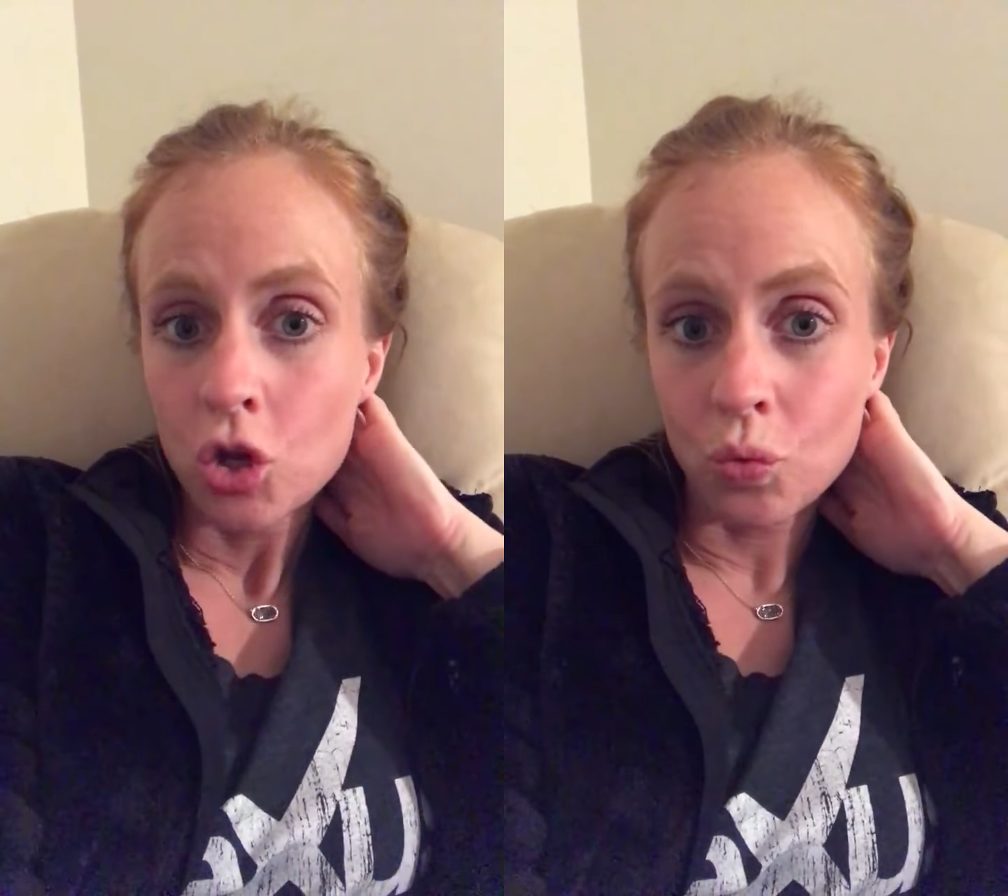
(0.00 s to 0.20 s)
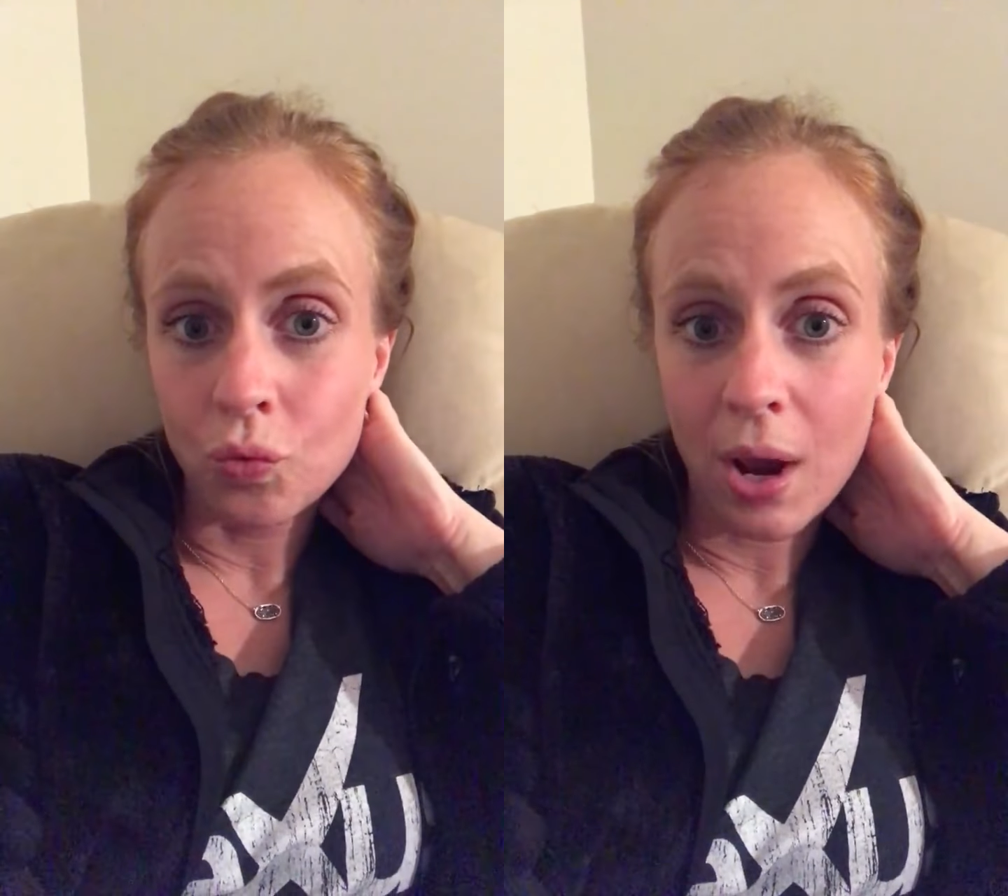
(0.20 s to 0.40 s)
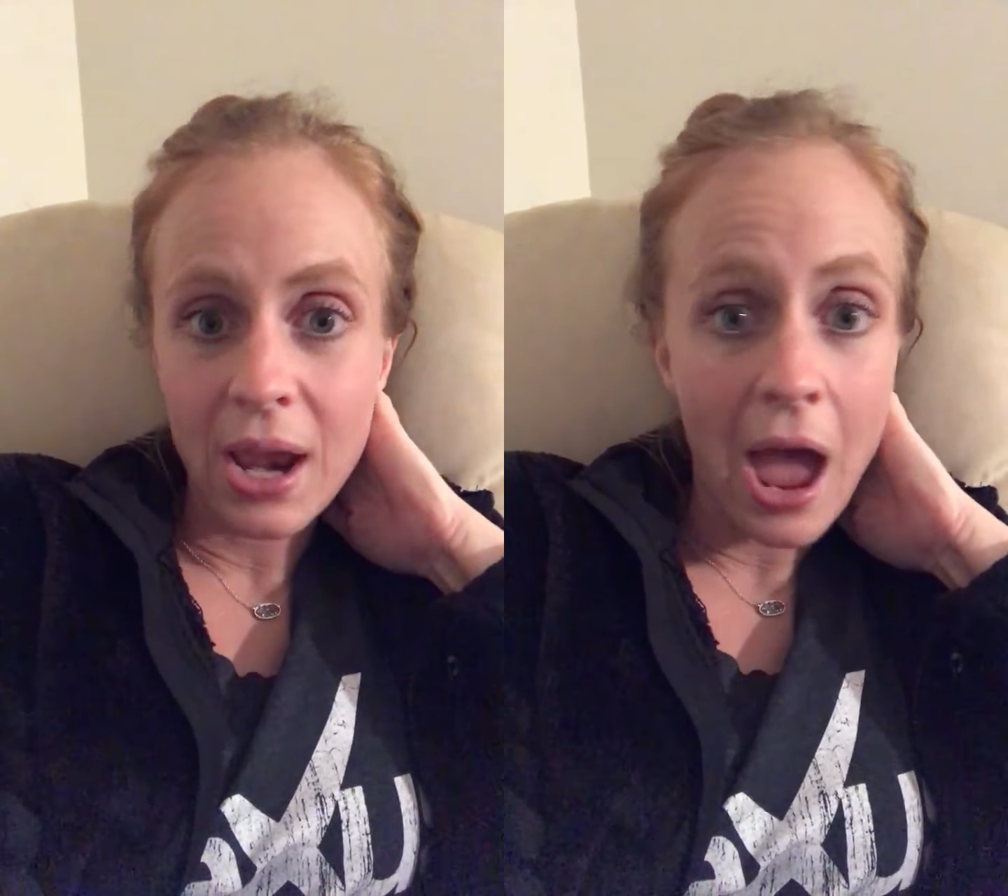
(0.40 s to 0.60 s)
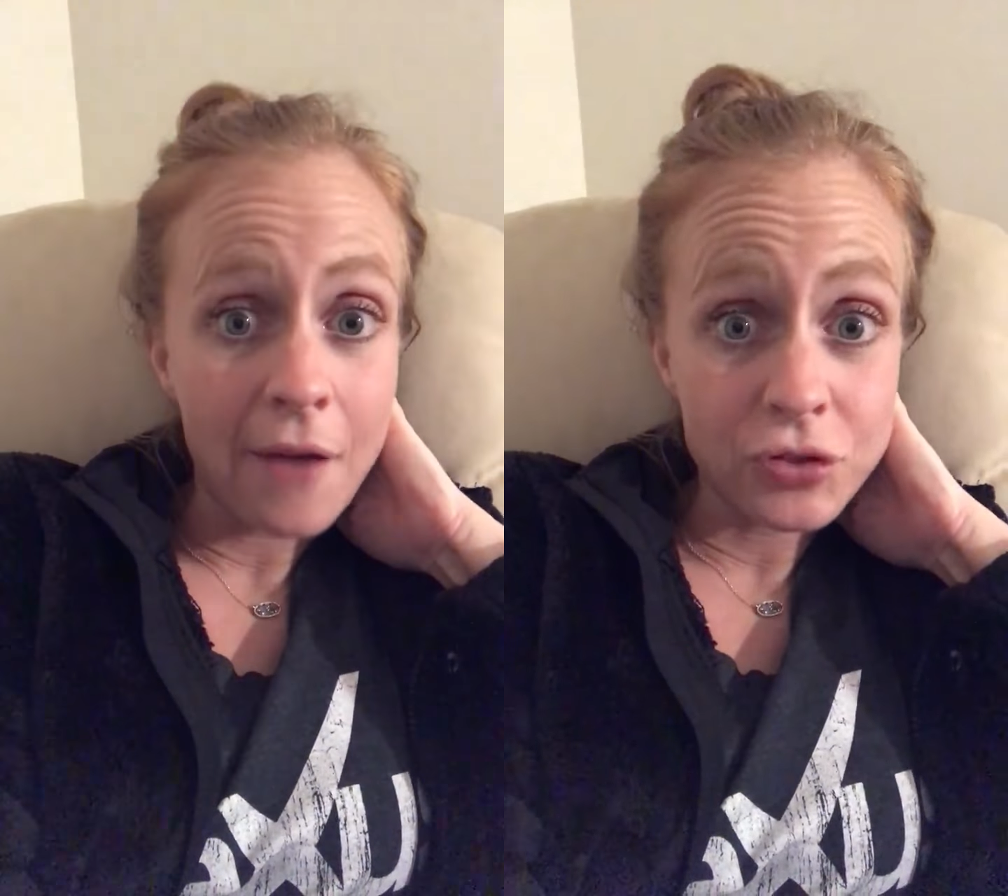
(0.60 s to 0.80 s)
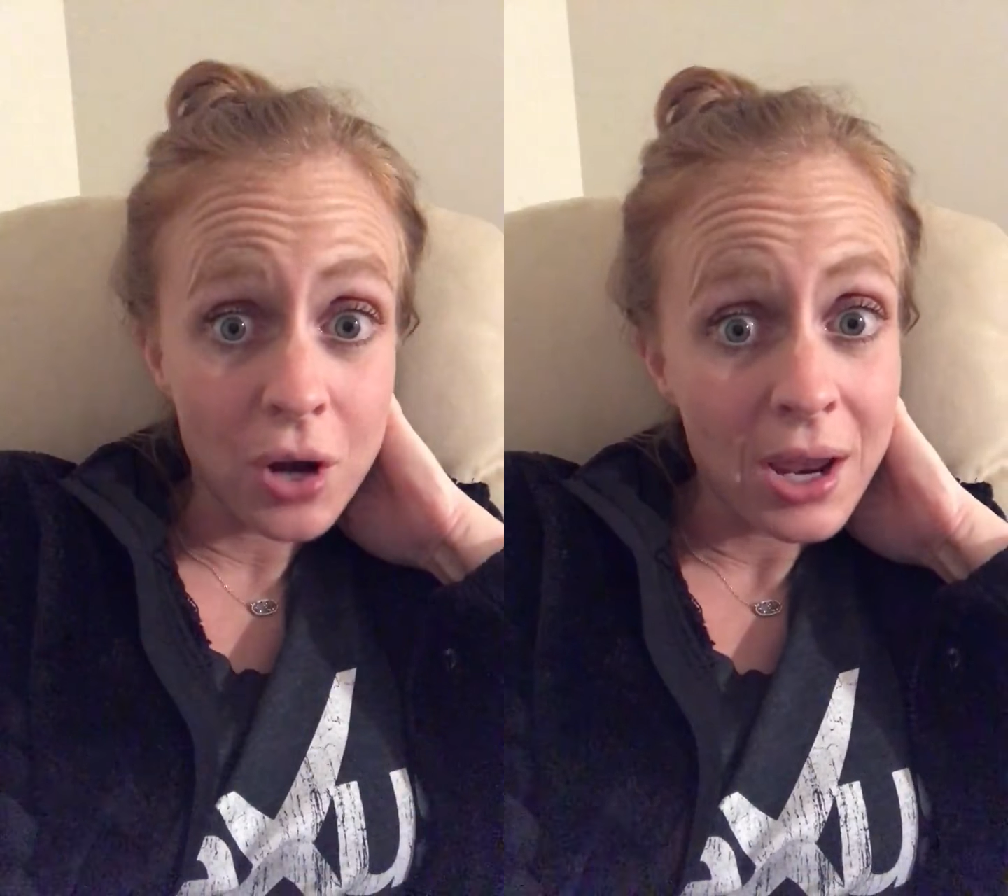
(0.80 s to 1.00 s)
right
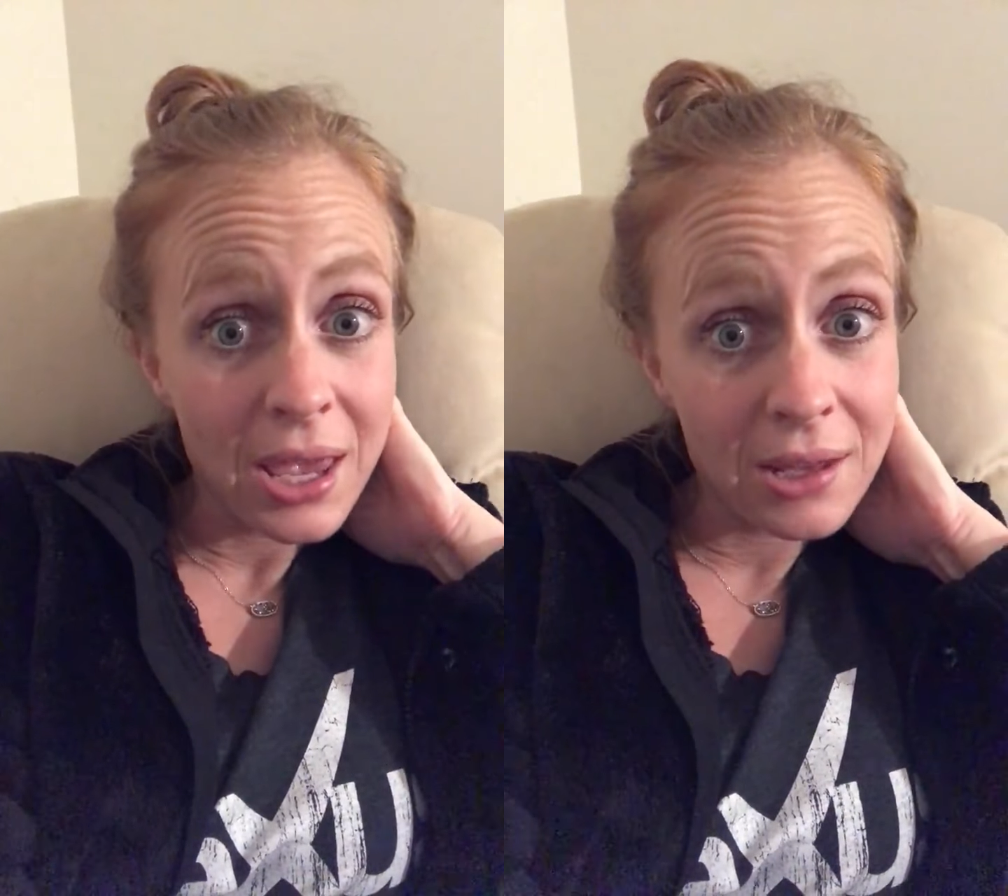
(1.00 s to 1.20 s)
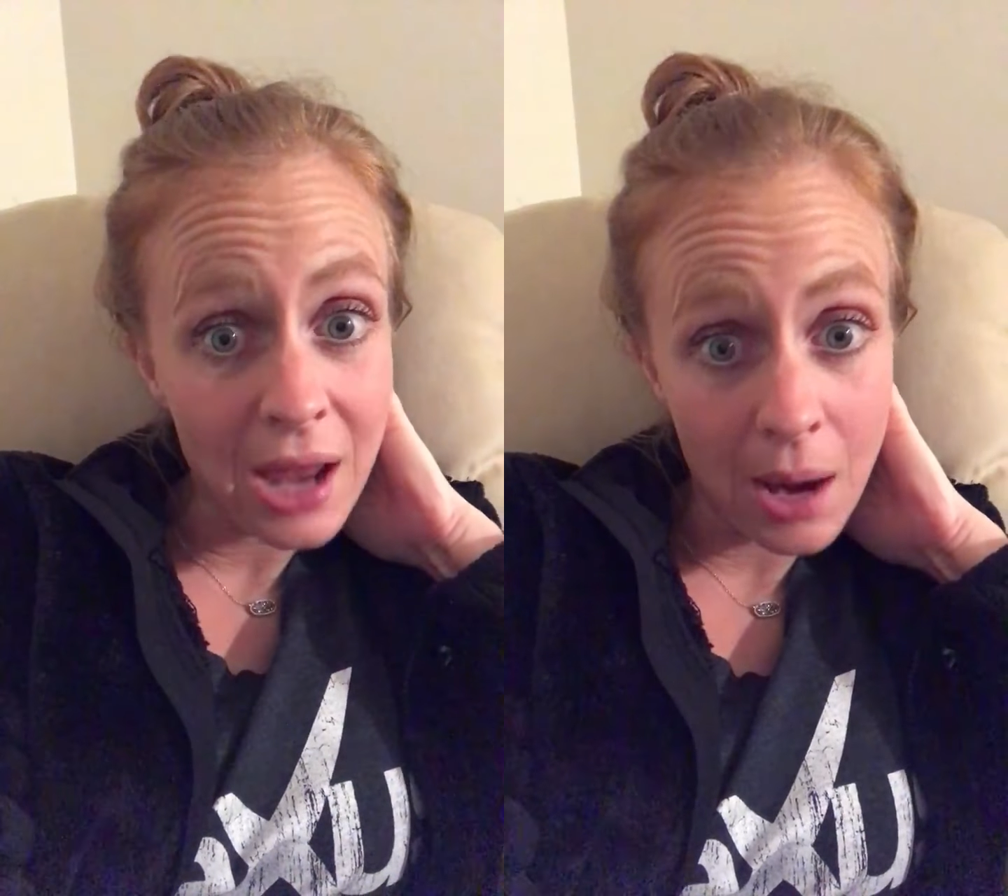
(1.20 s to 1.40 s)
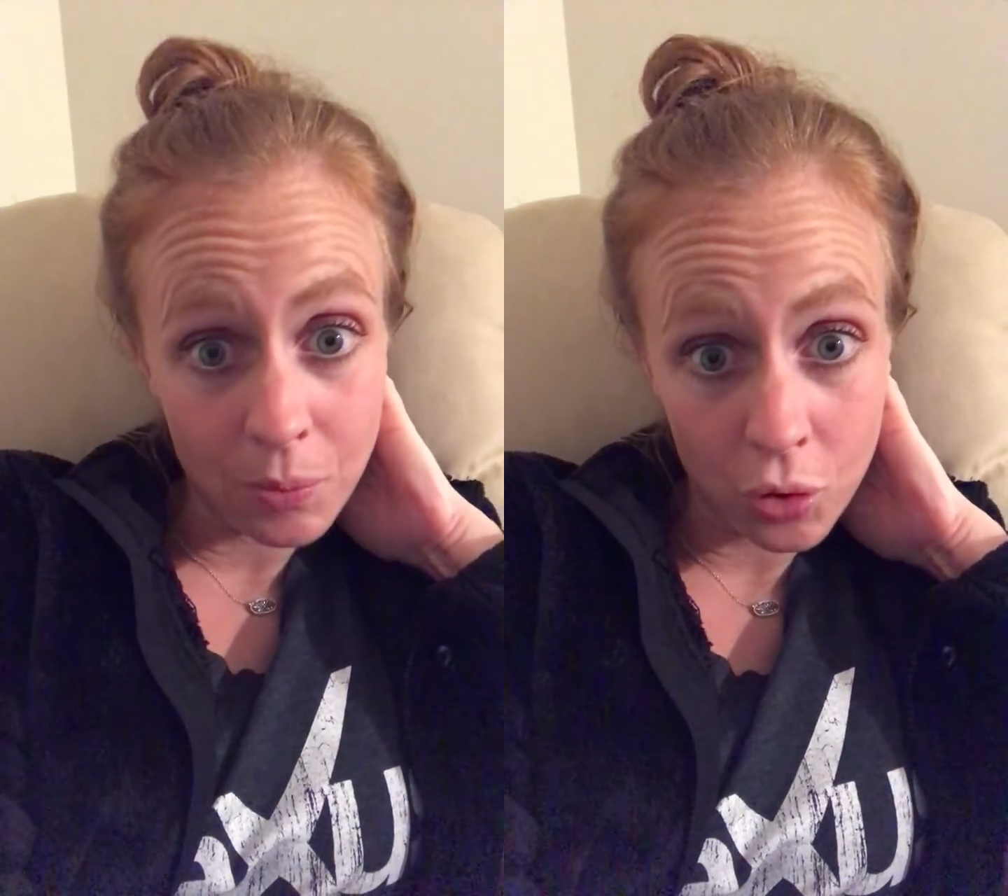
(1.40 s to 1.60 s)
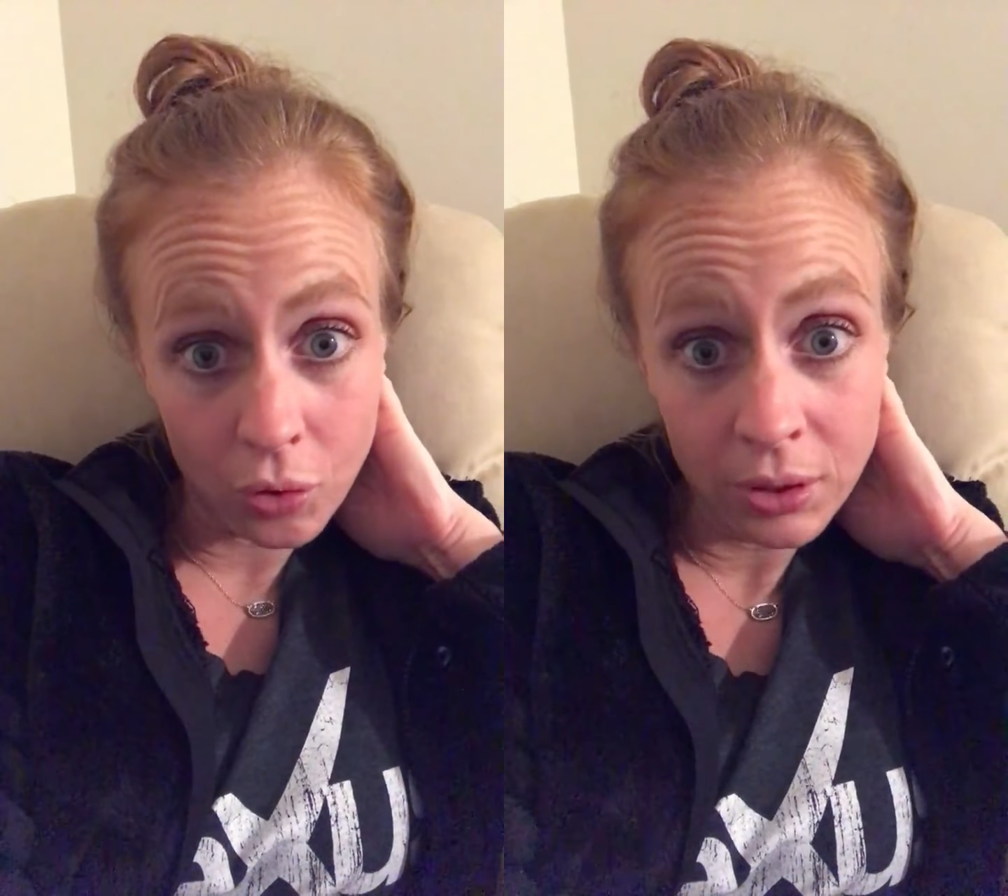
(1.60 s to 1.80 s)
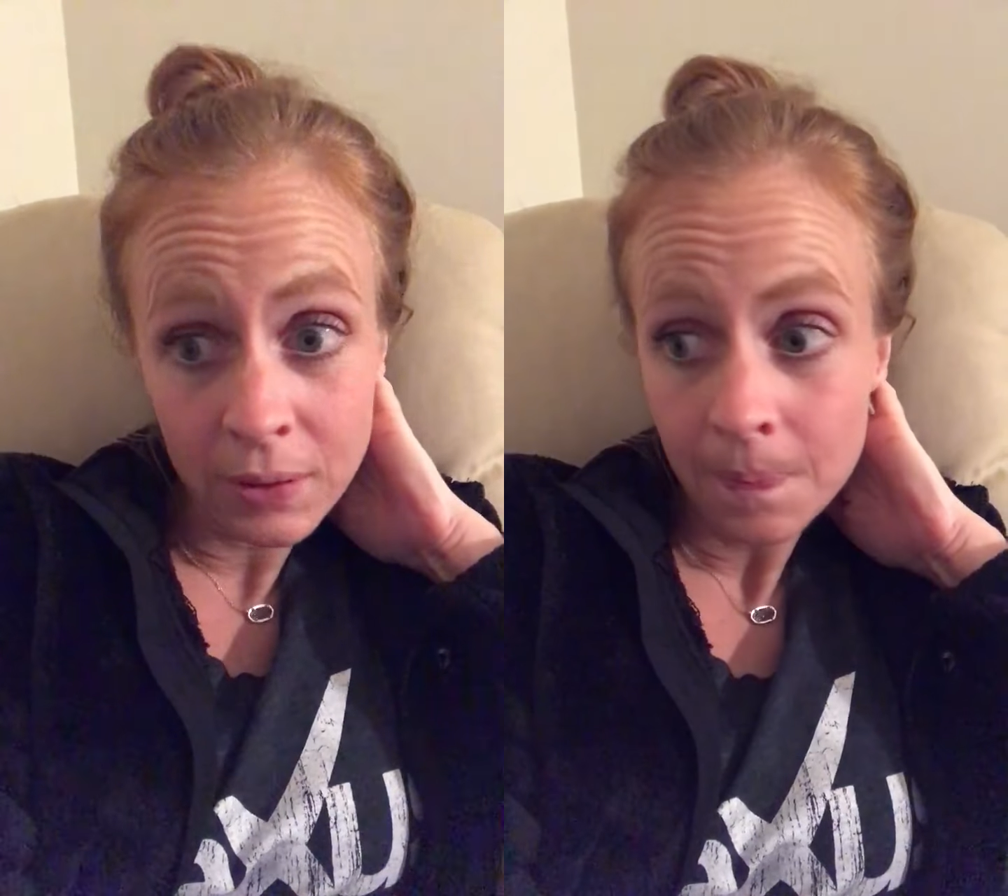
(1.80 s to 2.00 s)
after I hit
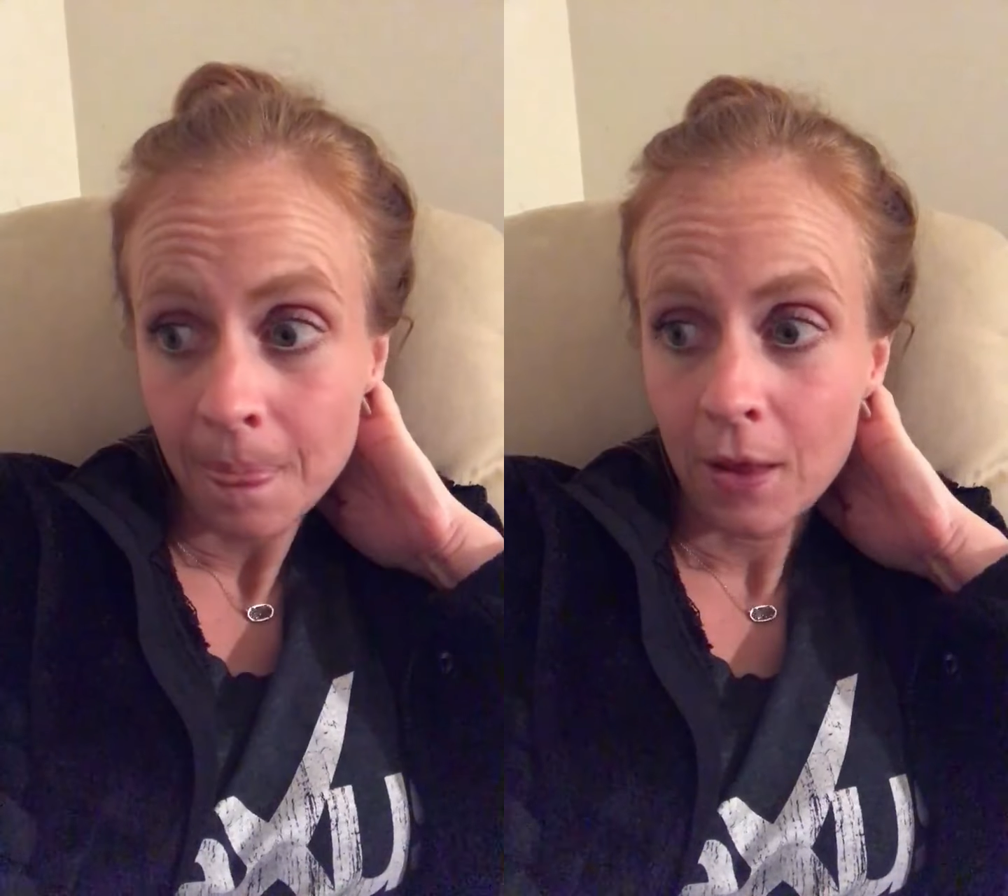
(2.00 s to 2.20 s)
Emerald,